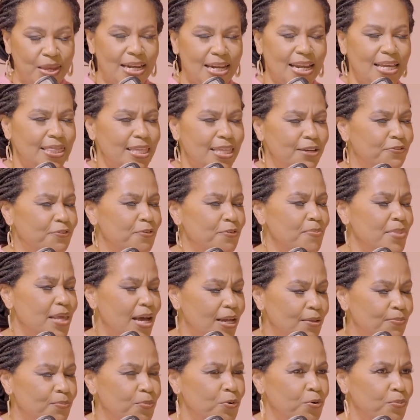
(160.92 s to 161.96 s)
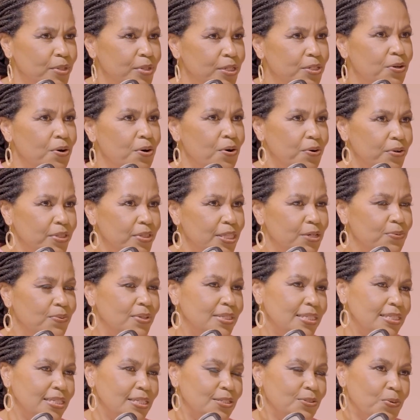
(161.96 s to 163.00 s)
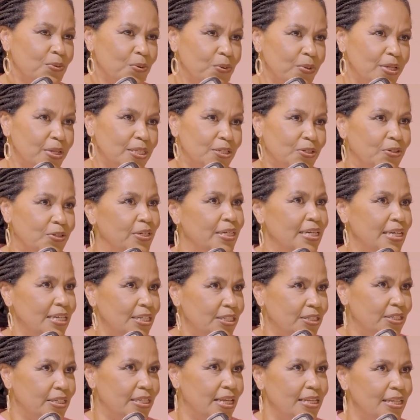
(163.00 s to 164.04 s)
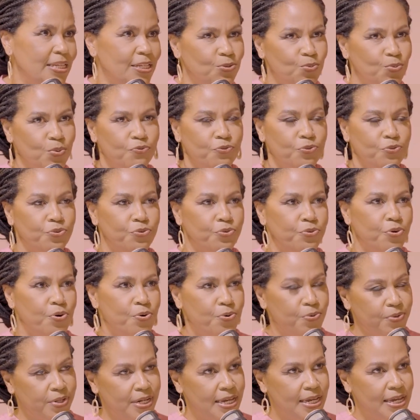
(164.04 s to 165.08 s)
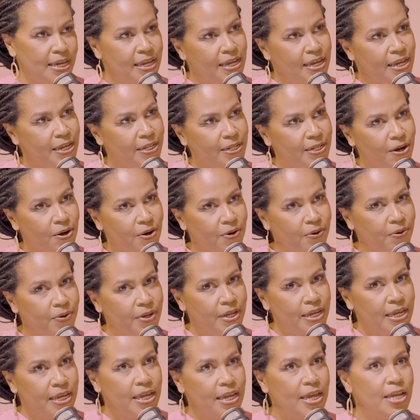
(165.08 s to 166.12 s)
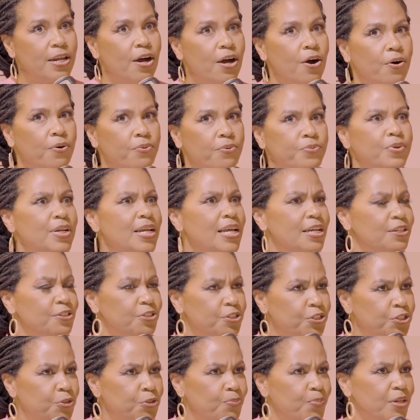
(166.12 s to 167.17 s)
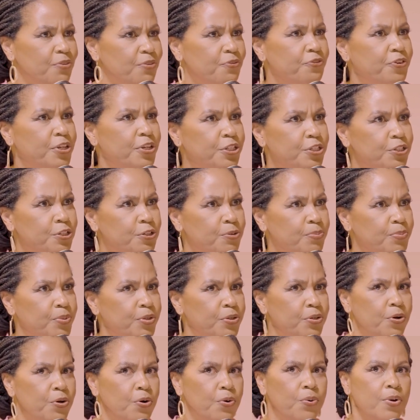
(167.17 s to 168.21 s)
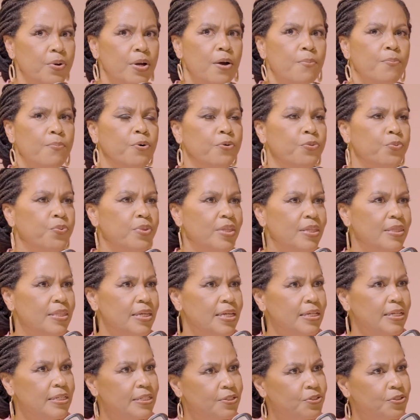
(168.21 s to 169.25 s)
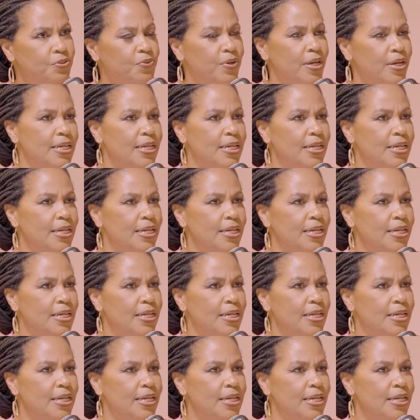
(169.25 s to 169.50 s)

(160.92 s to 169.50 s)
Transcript: I think from that moment on, there was just always a connection. And as we've grown in our relationship and friendship, both within the industry